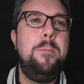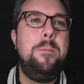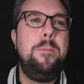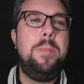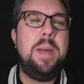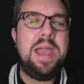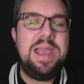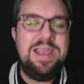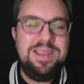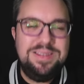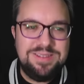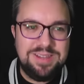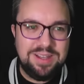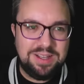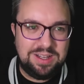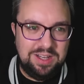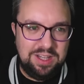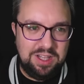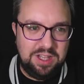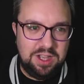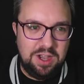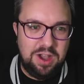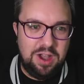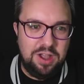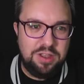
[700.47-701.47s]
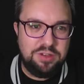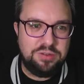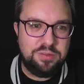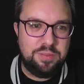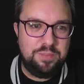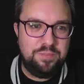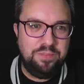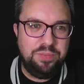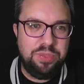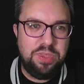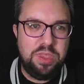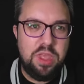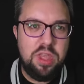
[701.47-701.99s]
Basically, guys,
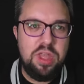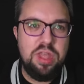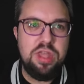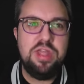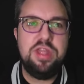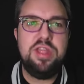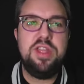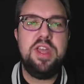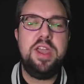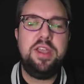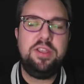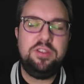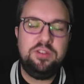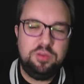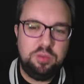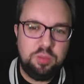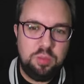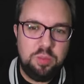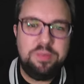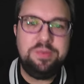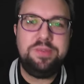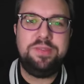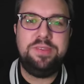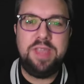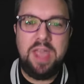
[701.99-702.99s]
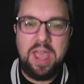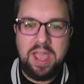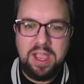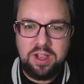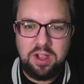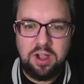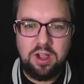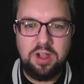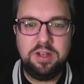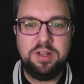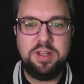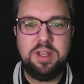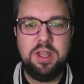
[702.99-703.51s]
this
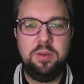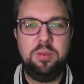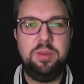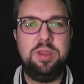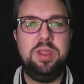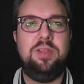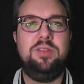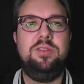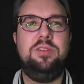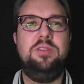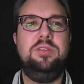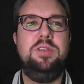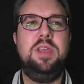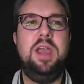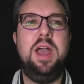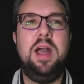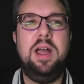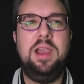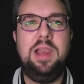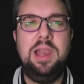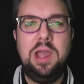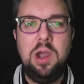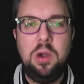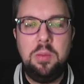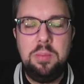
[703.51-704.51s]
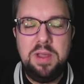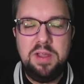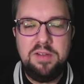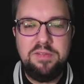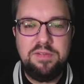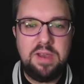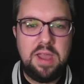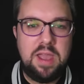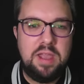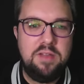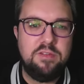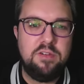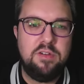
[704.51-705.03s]
deck idea with this is, yeah, a little bit of
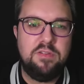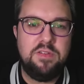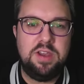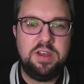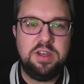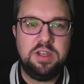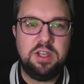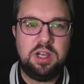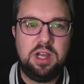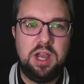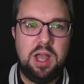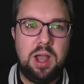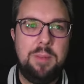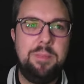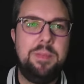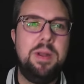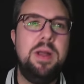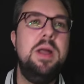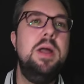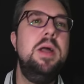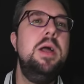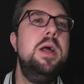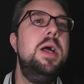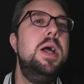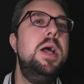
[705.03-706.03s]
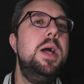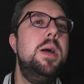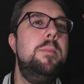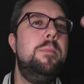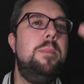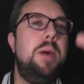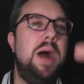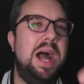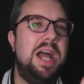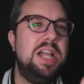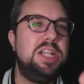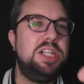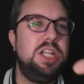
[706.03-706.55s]
flavour of Inder Club,
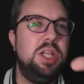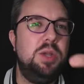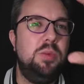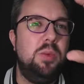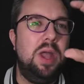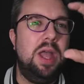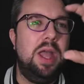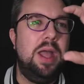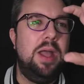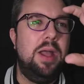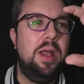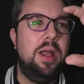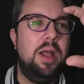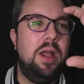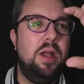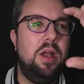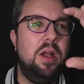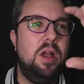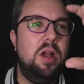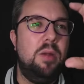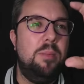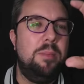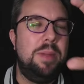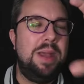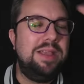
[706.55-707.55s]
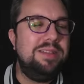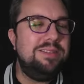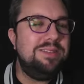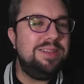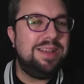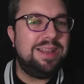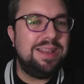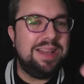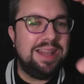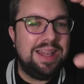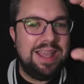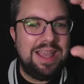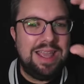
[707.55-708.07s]
but actually we're
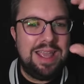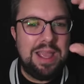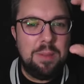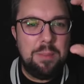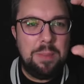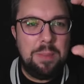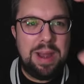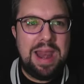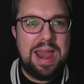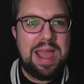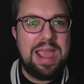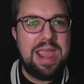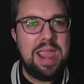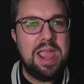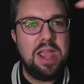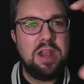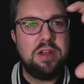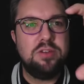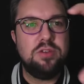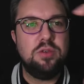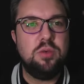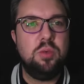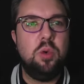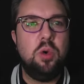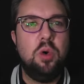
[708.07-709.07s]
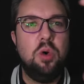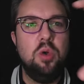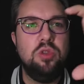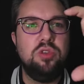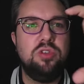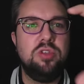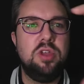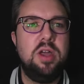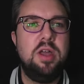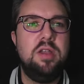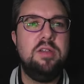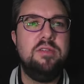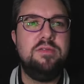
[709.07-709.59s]
basically playing
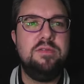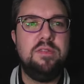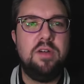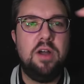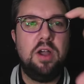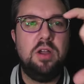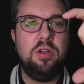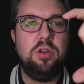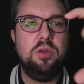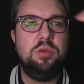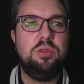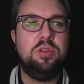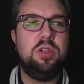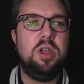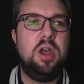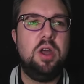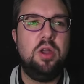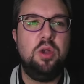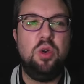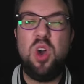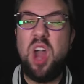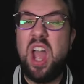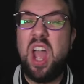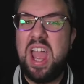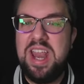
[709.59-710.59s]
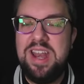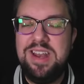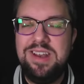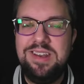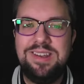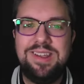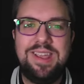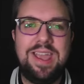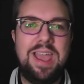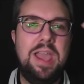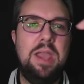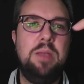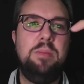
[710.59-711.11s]
towards a final turn or
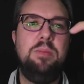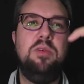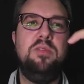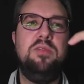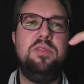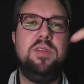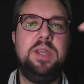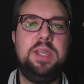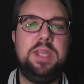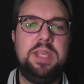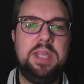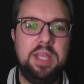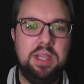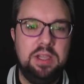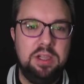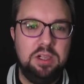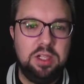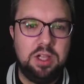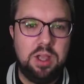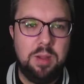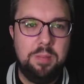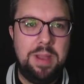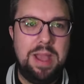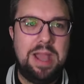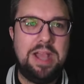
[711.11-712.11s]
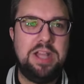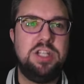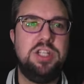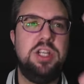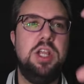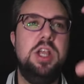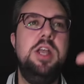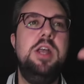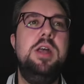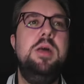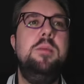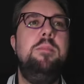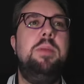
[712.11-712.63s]
end game of Gilgamesh,
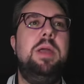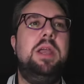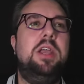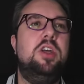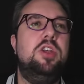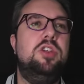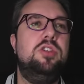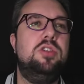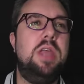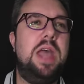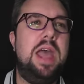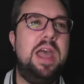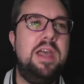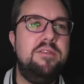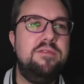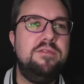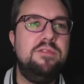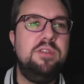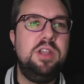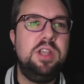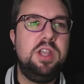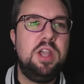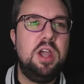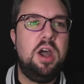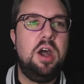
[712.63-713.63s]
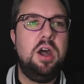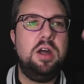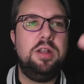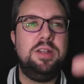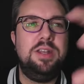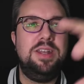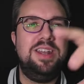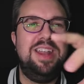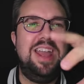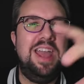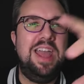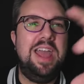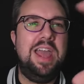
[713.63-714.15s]
because every card
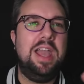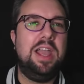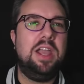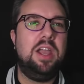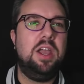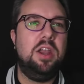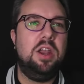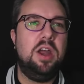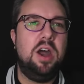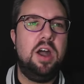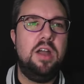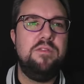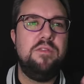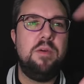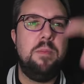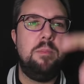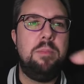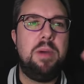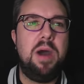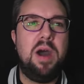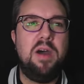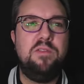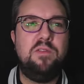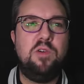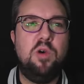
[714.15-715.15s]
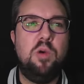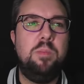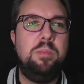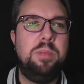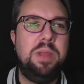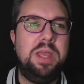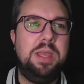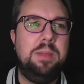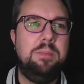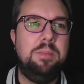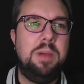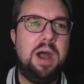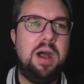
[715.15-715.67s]
in here can either buff or
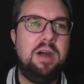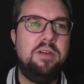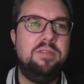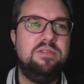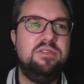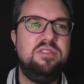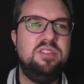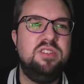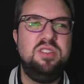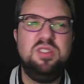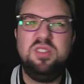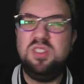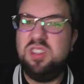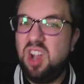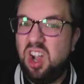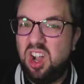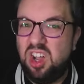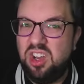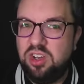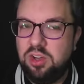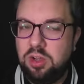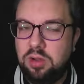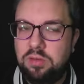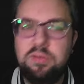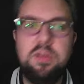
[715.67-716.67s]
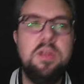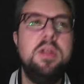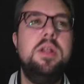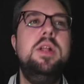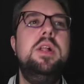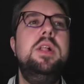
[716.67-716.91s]
be buffed, kind of.